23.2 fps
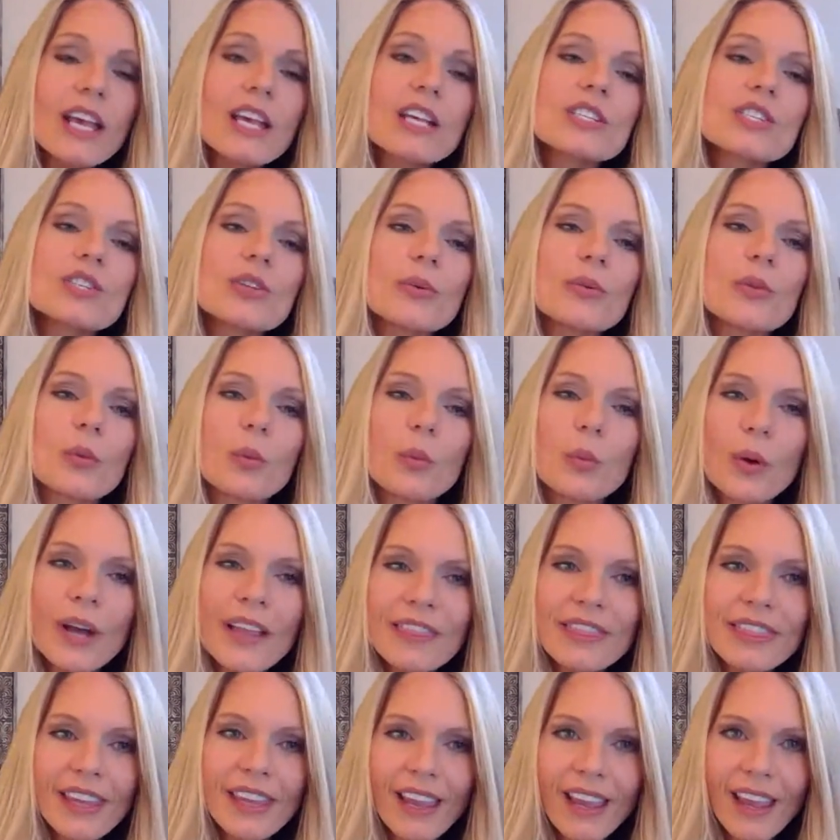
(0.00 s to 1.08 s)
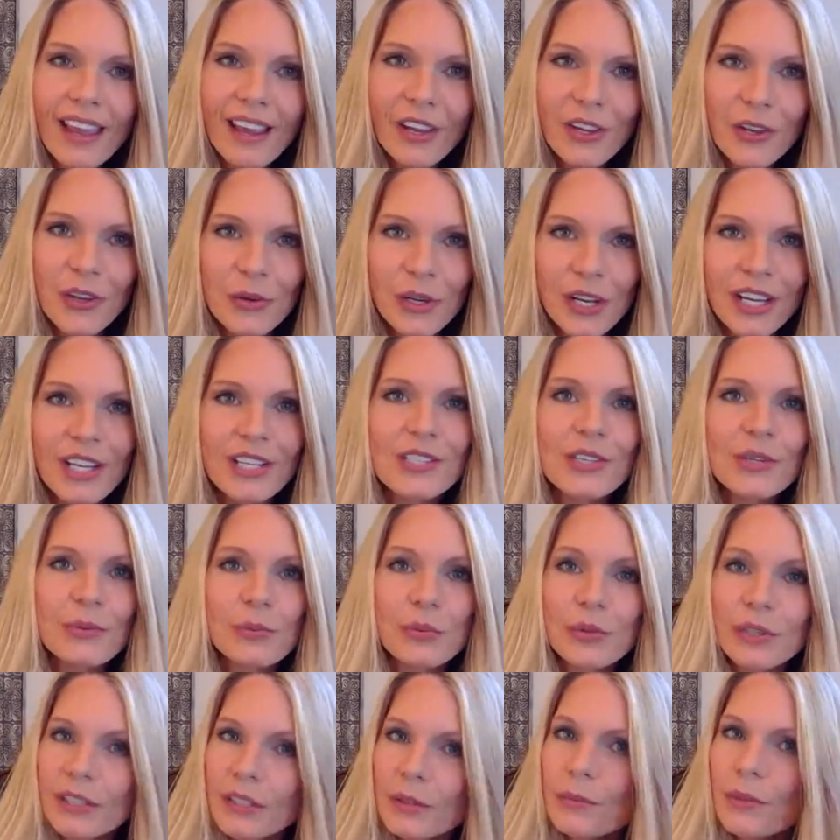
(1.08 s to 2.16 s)
So the one thing you need to
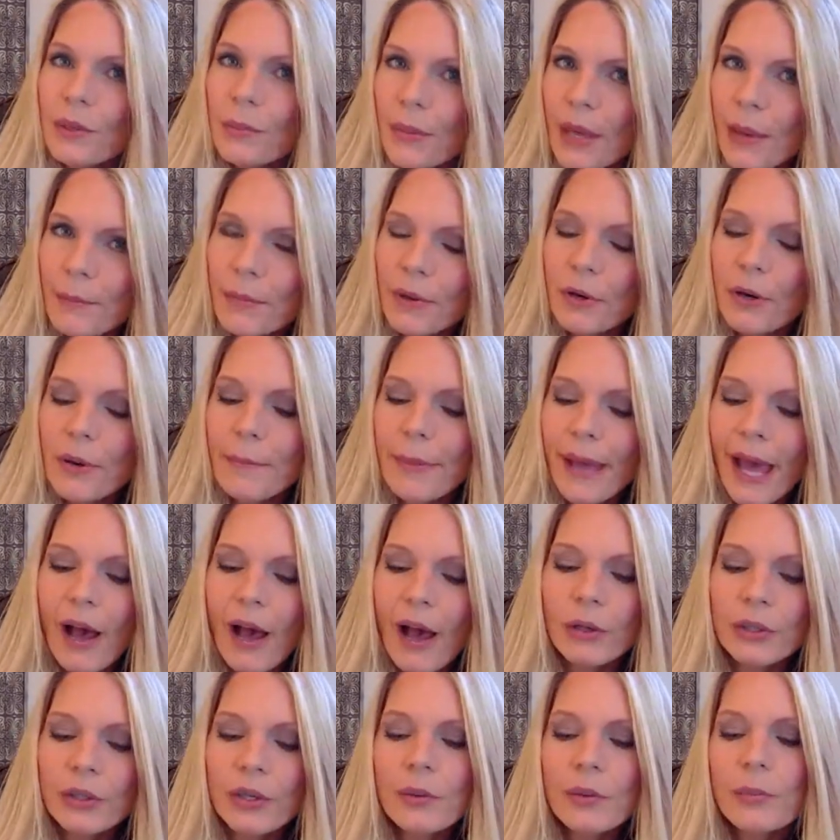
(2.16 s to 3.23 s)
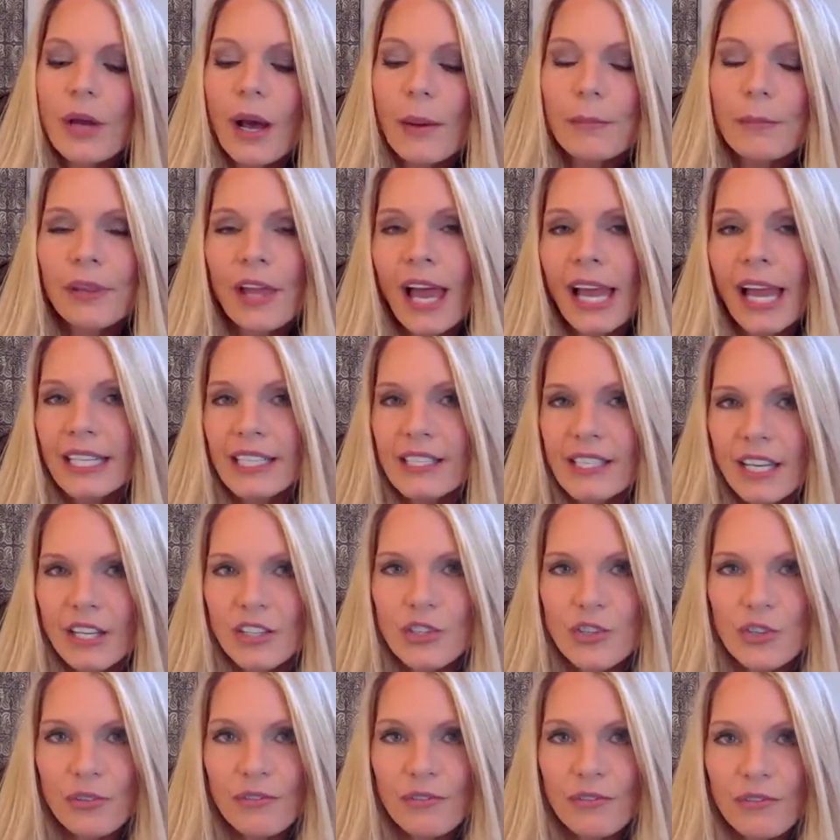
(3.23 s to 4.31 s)
really remember about applying
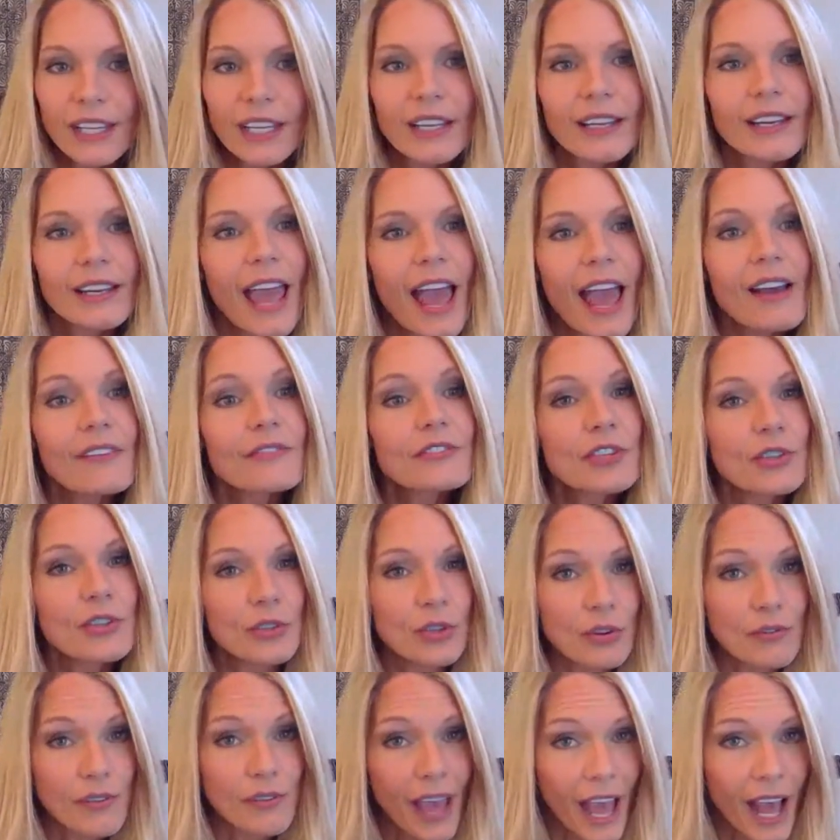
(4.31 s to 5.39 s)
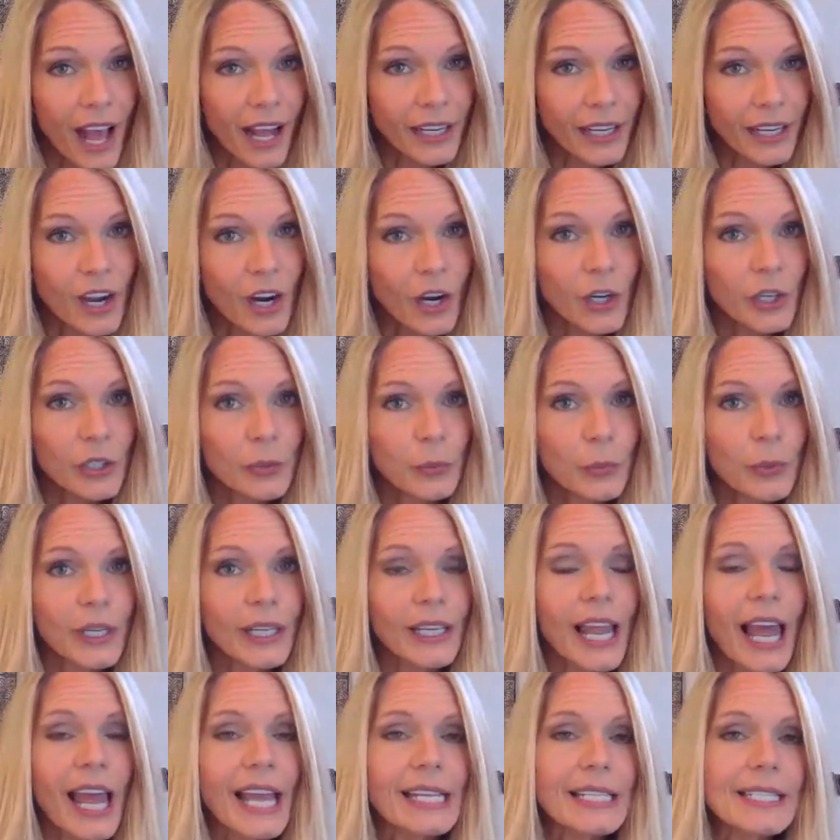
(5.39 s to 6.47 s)
DenSureFit after you've had a hard
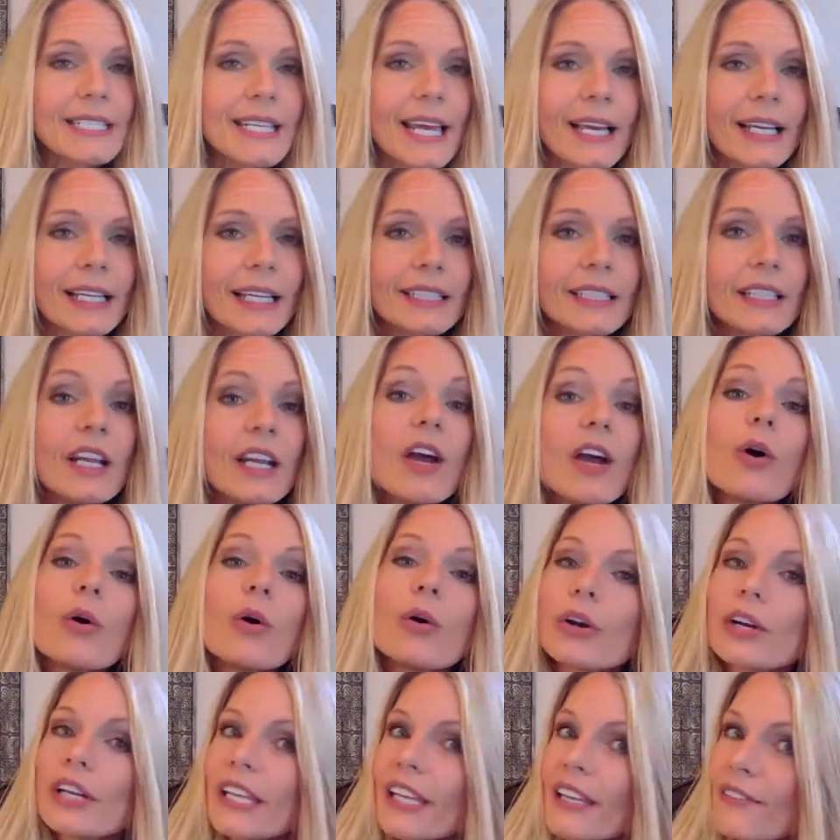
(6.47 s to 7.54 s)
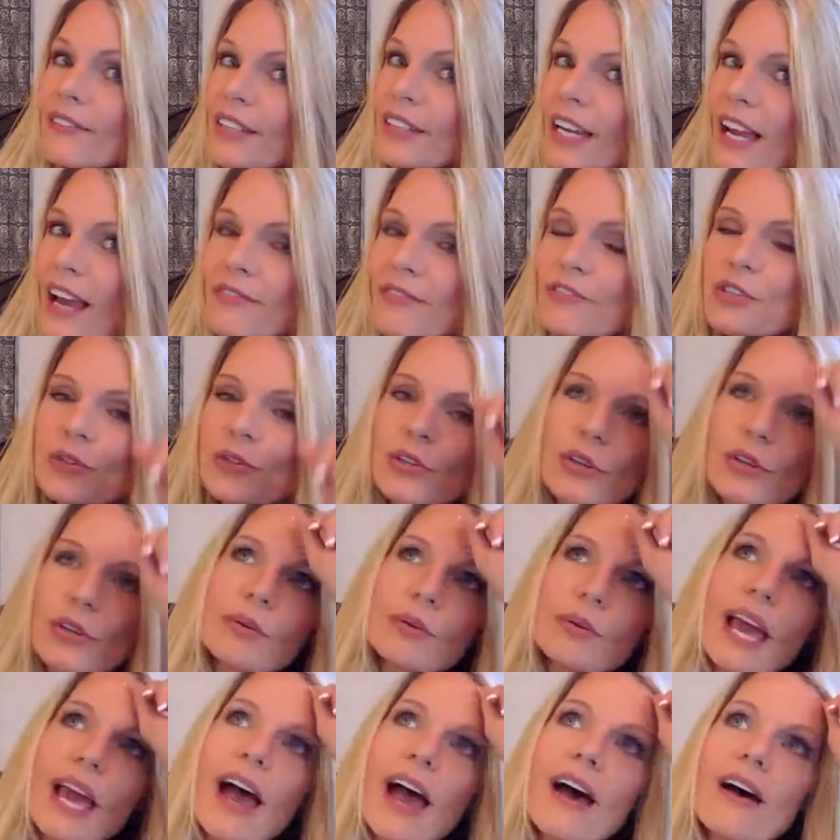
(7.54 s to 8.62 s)
reline done, or even after you
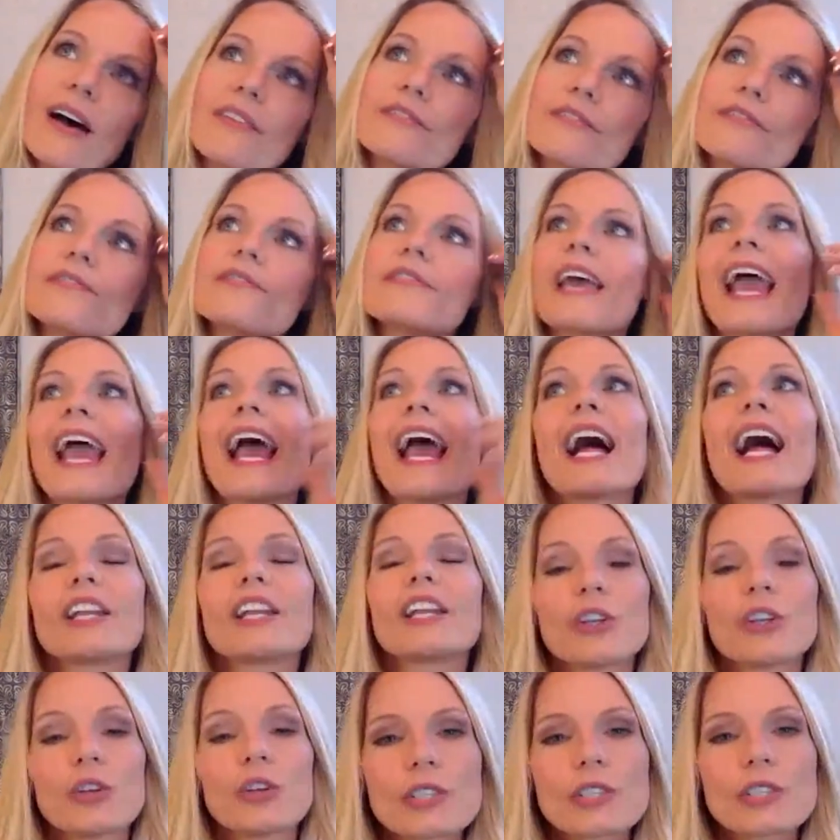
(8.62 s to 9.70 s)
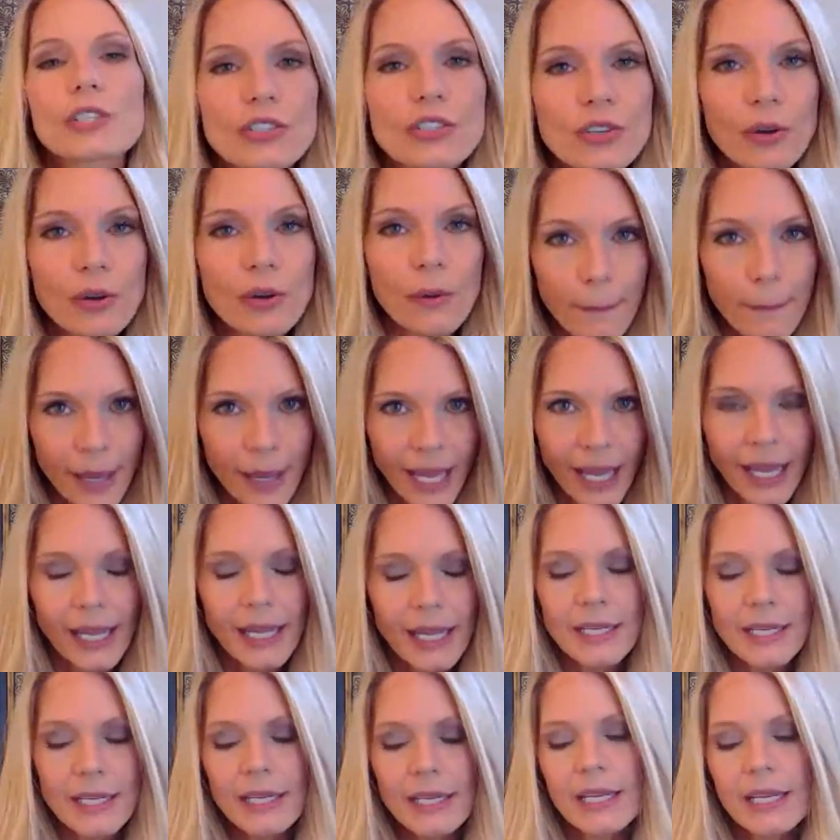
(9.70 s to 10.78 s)
have had a new denture
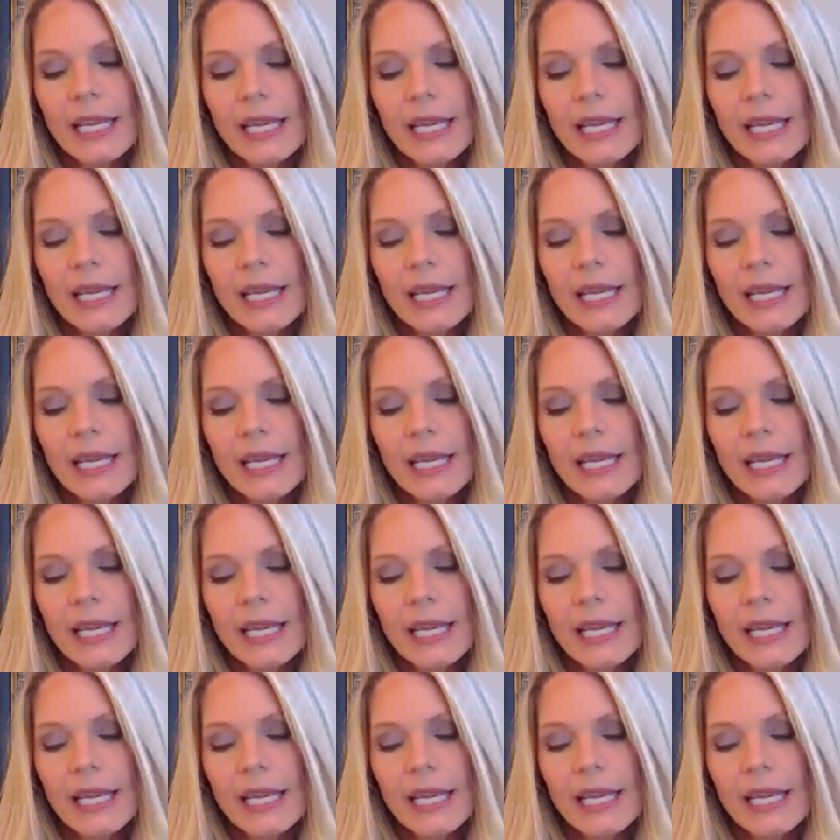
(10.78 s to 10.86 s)
made,